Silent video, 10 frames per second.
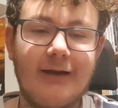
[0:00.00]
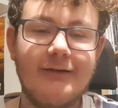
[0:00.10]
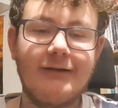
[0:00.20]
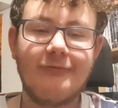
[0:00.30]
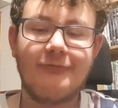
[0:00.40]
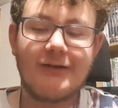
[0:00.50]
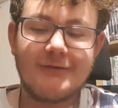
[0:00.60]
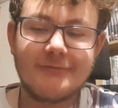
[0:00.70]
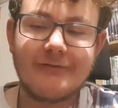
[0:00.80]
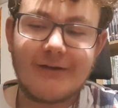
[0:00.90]
And then
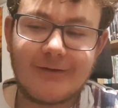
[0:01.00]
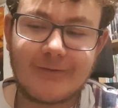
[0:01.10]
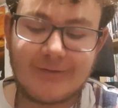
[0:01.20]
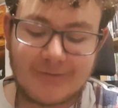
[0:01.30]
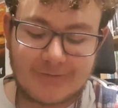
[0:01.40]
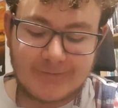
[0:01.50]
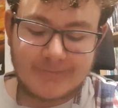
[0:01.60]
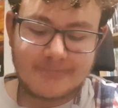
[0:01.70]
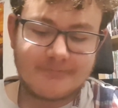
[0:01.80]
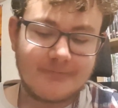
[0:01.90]
you realise
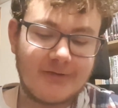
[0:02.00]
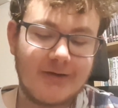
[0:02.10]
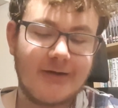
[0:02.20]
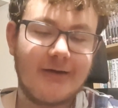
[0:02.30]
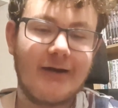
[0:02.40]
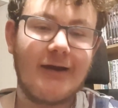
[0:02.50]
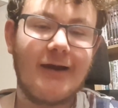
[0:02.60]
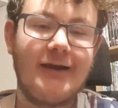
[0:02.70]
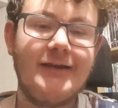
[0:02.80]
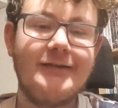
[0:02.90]

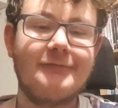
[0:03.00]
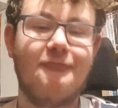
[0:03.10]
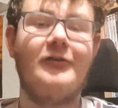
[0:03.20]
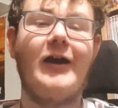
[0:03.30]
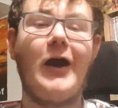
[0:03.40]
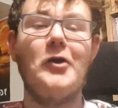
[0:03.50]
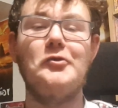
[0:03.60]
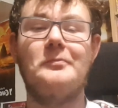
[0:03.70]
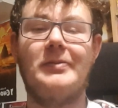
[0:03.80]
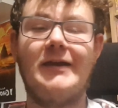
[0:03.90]
he's the
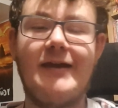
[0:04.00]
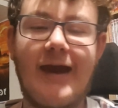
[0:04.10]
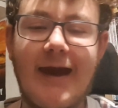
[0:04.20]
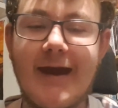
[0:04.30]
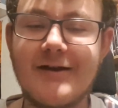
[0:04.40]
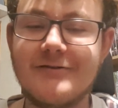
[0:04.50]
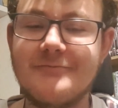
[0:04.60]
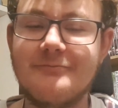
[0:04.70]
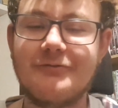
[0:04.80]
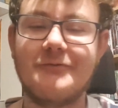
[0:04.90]
OP
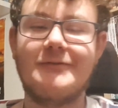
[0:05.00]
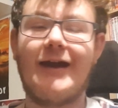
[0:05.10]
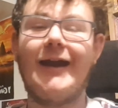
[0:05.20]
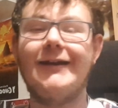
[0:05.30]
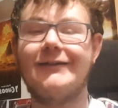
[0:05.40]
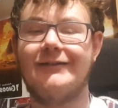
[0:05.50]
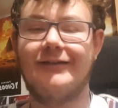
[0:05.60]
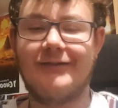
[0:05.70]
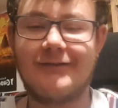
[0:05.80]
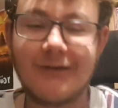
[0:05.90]
harem
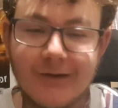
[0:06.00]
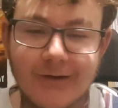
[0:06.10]
protagonist.